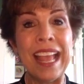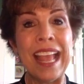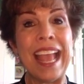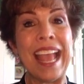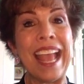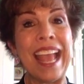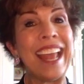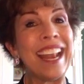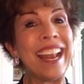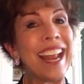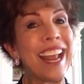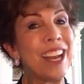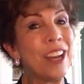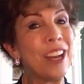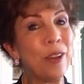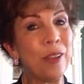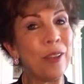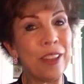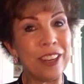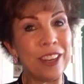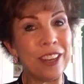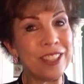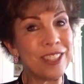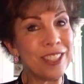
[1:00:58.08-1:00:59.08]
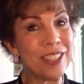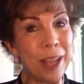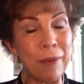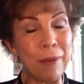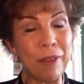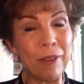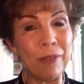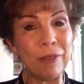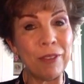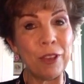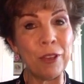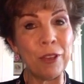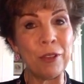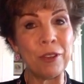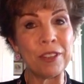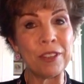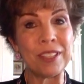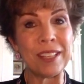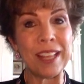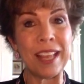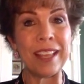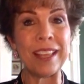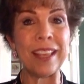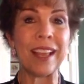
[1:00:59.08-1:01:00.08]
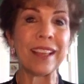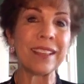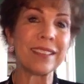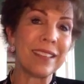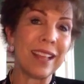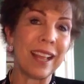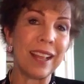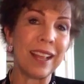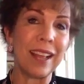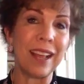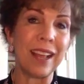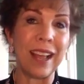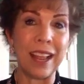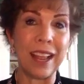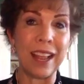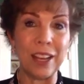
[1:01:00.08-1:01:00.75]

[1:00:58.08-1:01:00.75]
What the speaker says: And I know there are some of you who say, yes, I